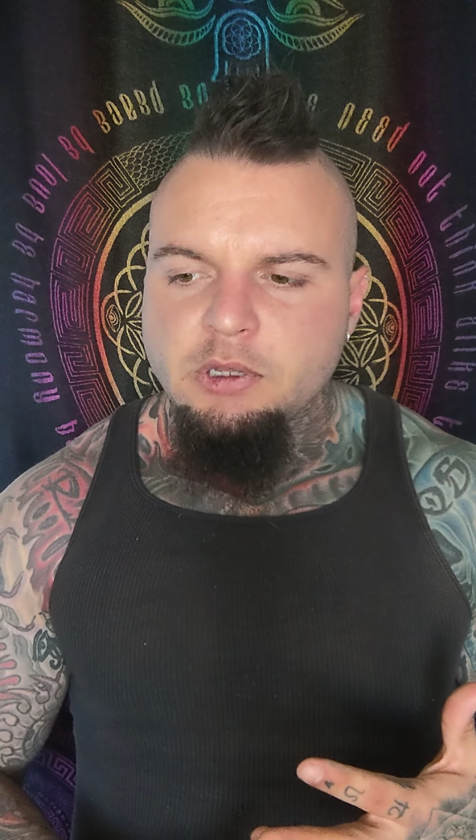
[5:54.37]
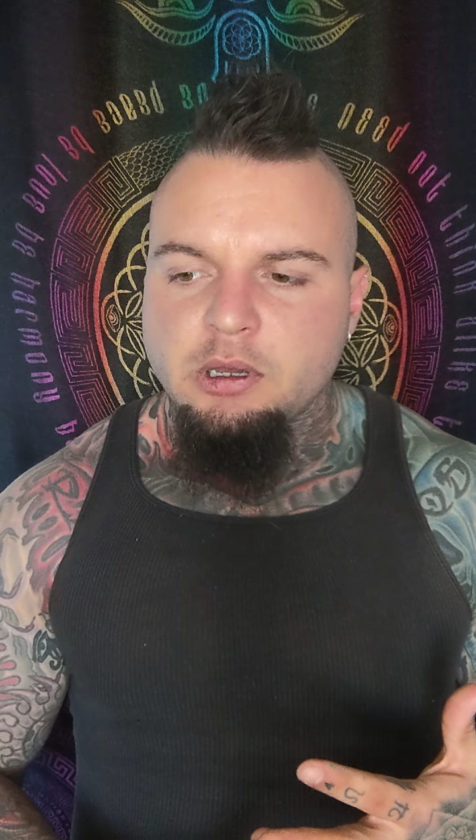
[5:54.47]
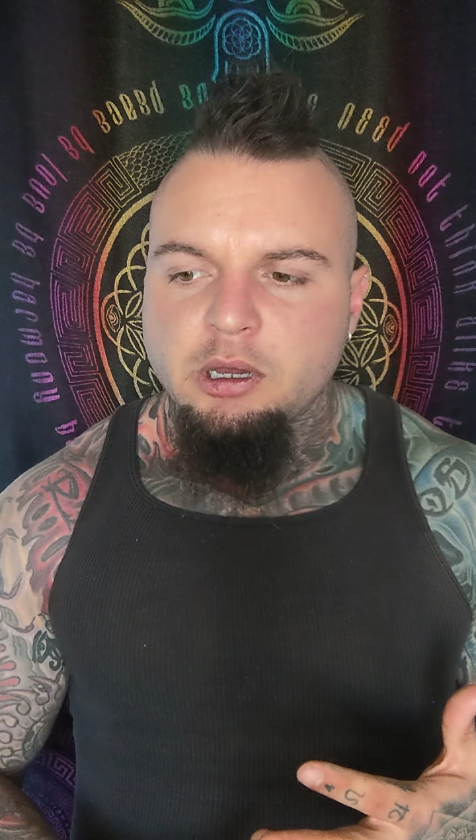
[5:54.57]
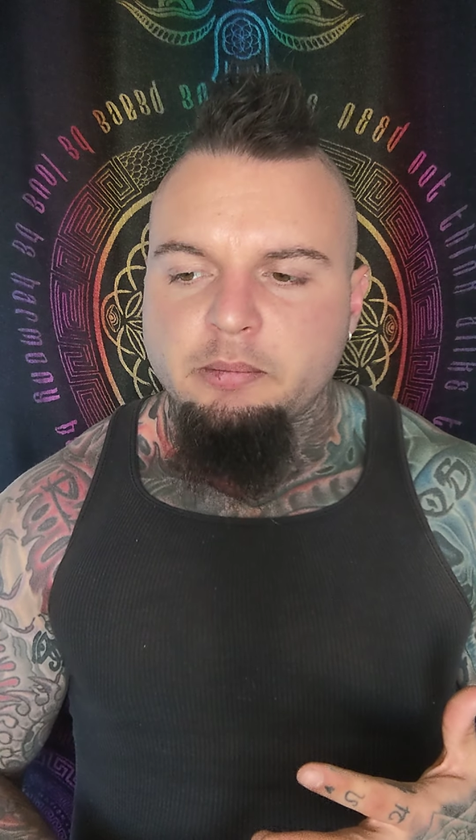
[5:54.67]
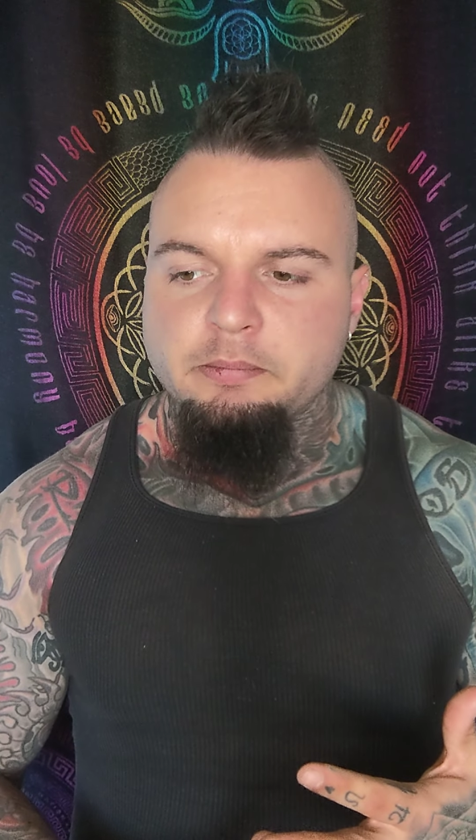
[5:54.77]

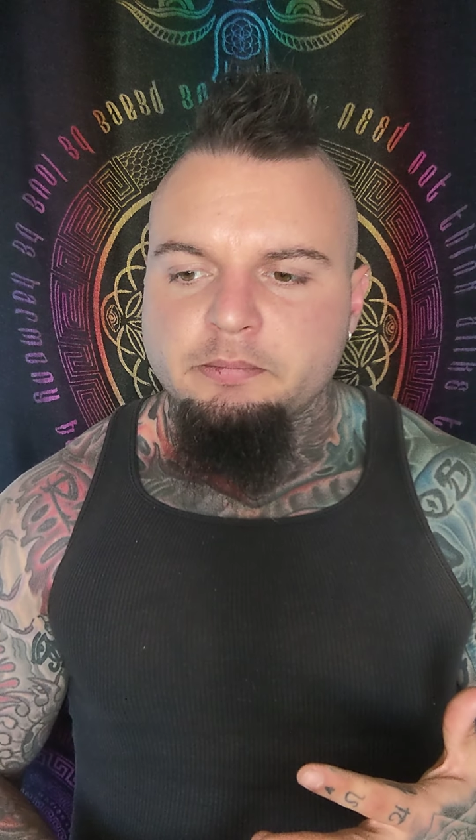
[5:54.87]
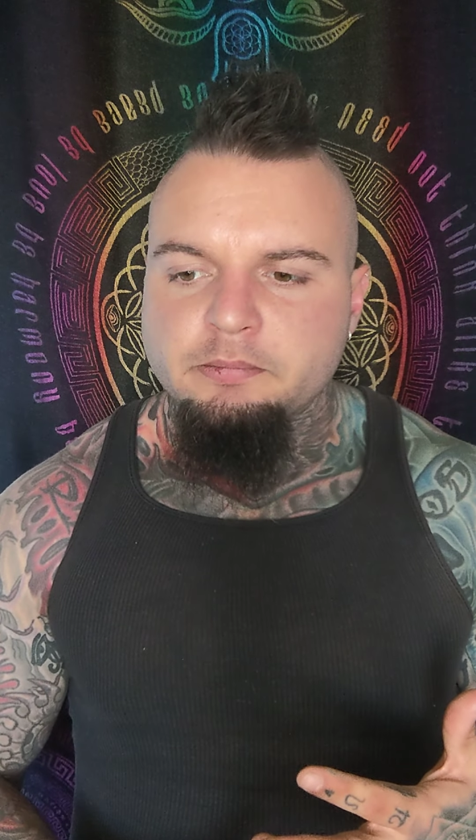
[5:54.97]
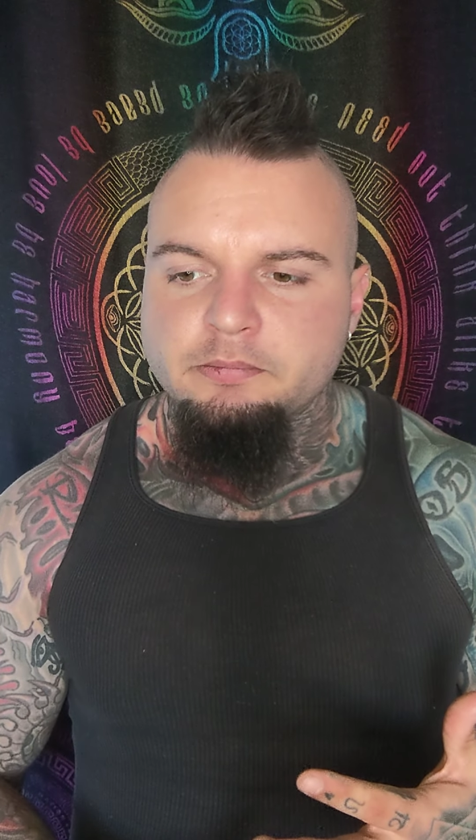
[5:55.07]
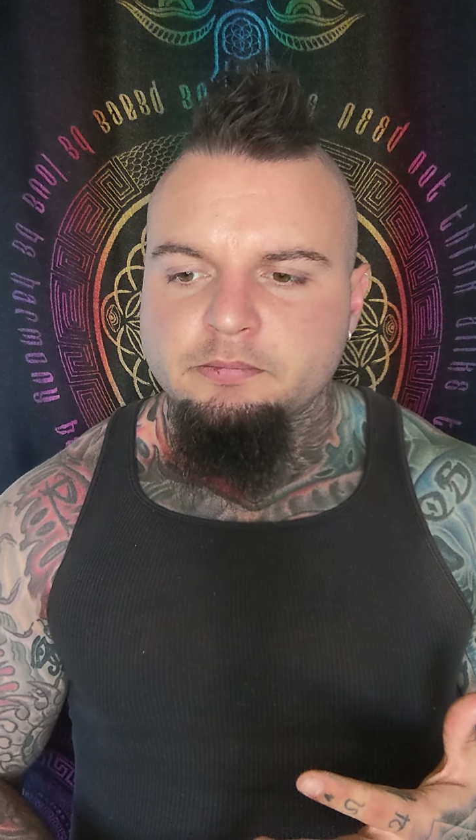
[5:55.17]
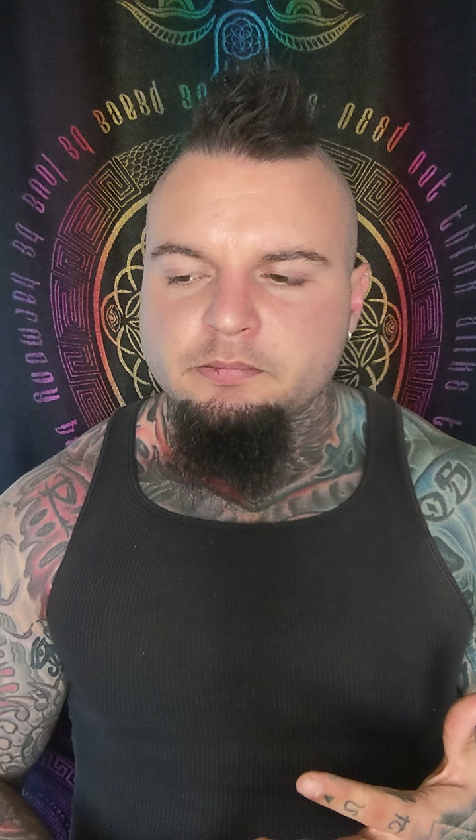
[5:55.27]
Um,
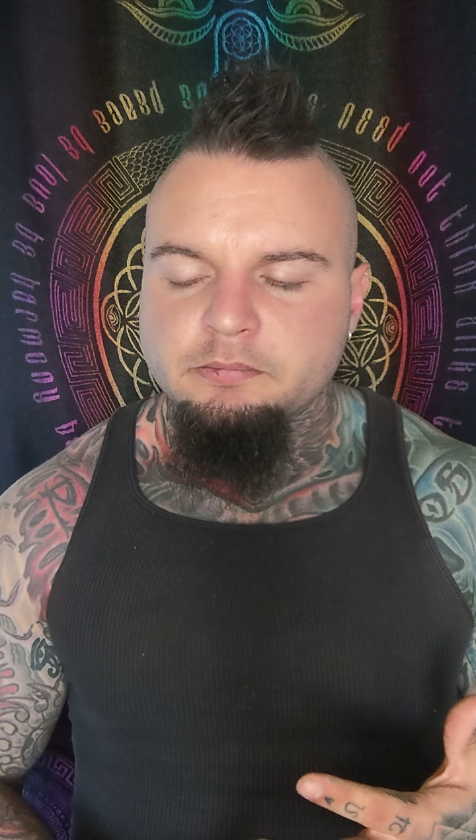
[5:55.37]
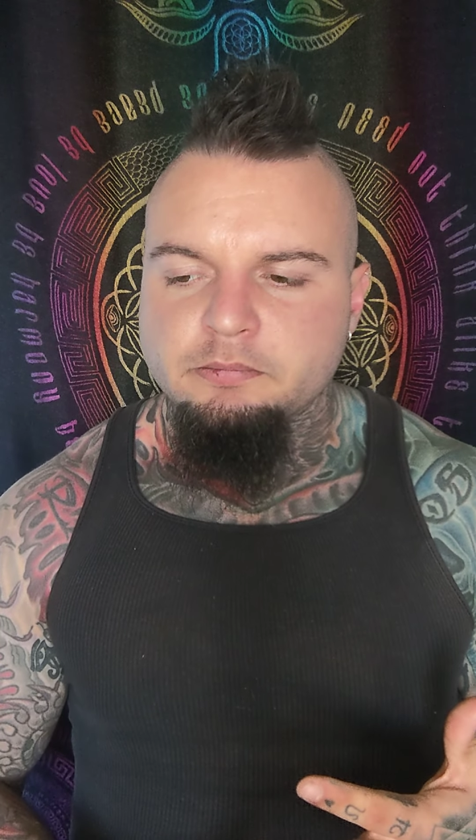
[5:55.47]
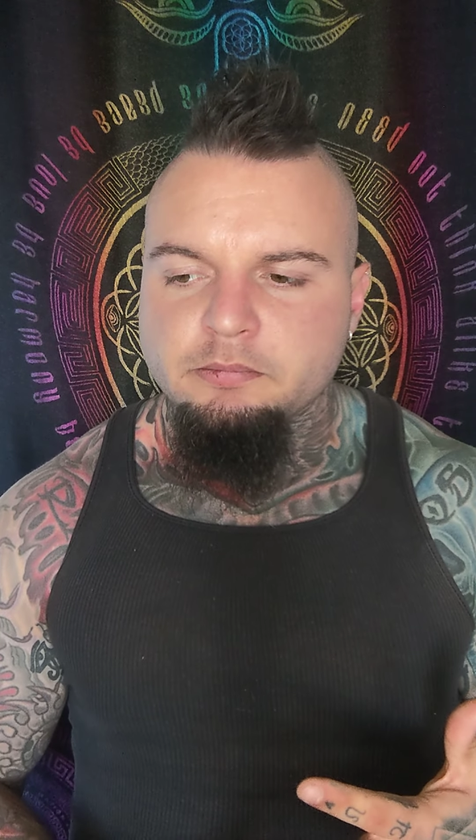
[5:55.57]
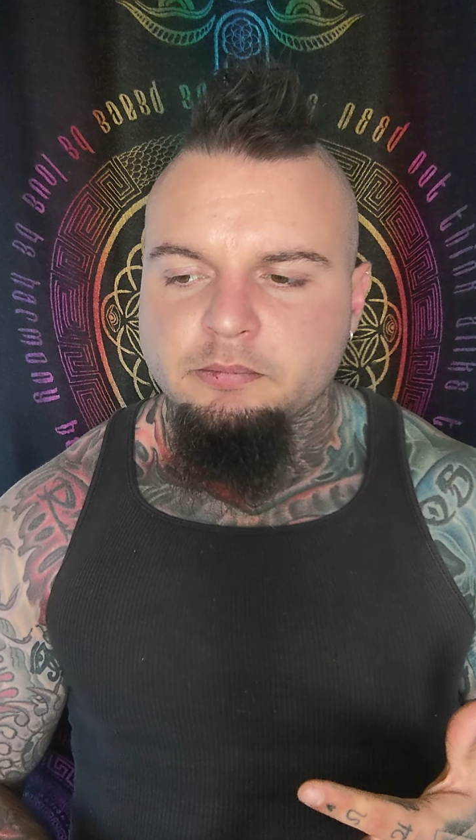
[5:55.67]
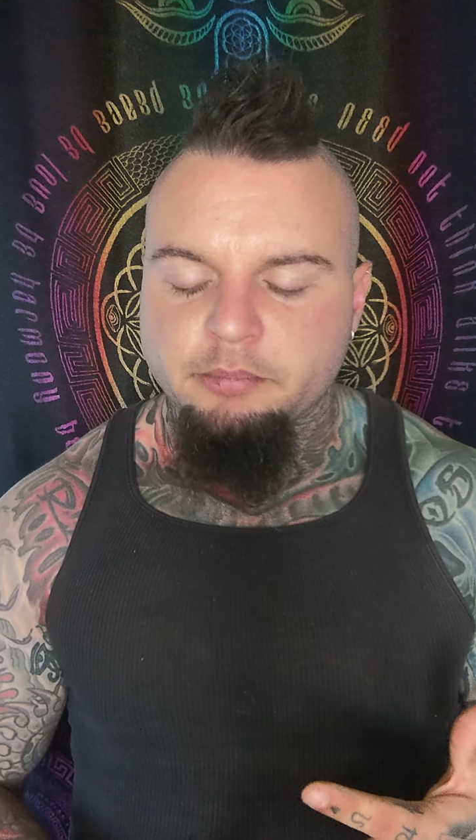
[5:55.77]

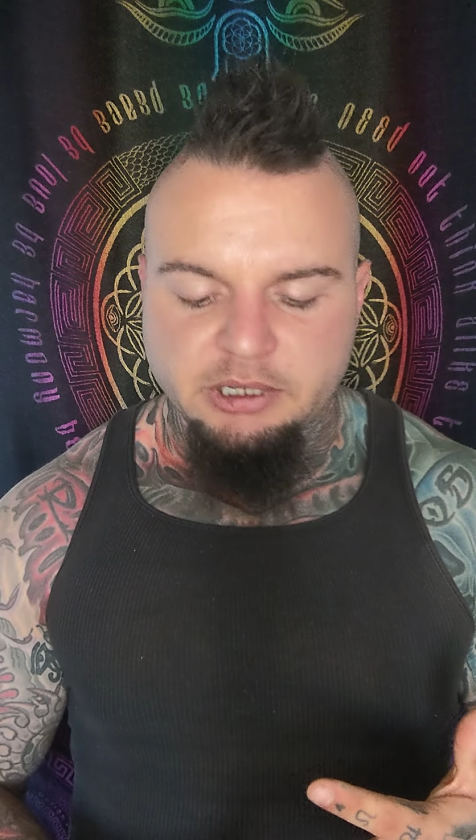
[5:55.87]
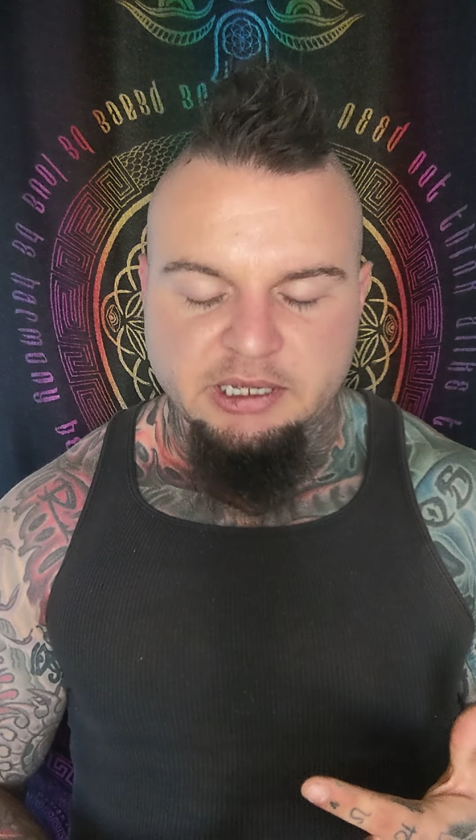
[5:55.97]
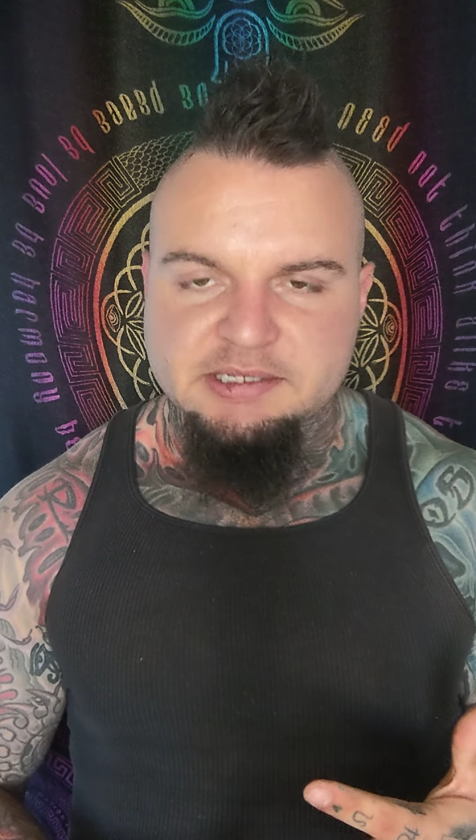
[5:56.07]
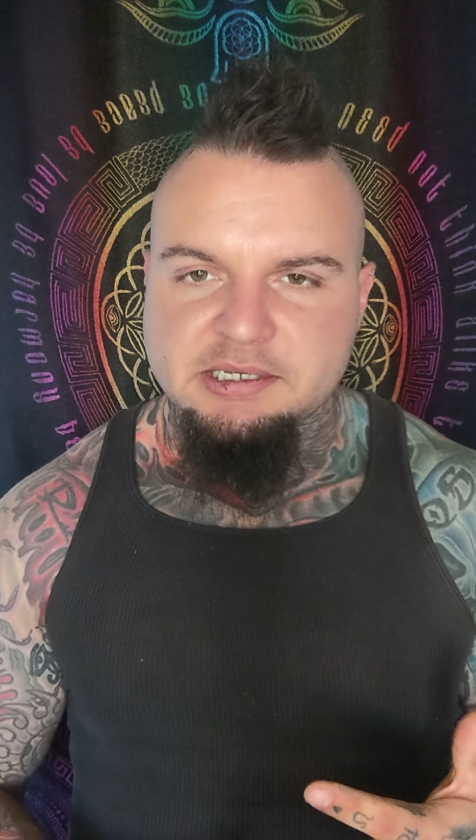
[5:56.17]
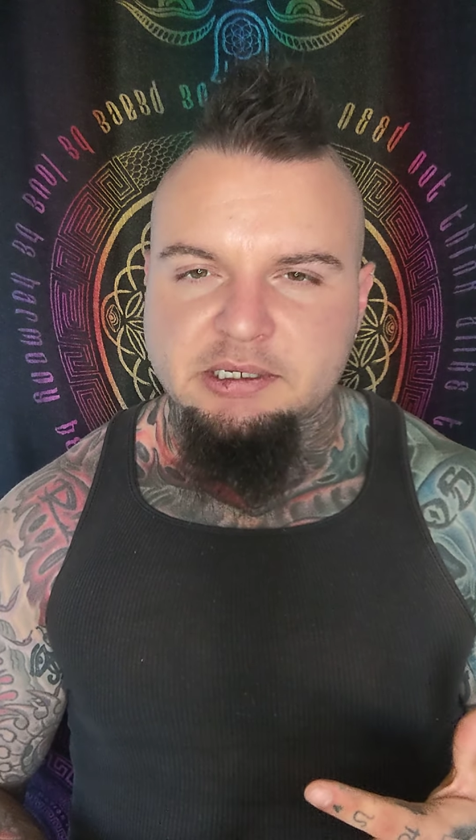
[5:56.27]
but
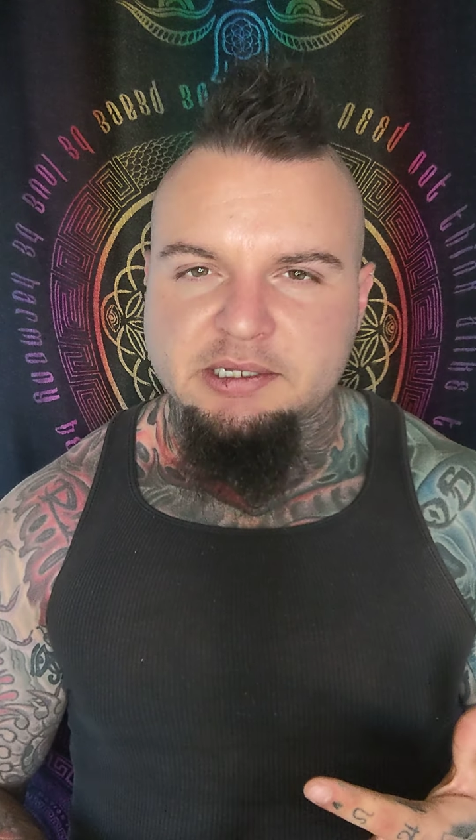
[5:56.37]
it's a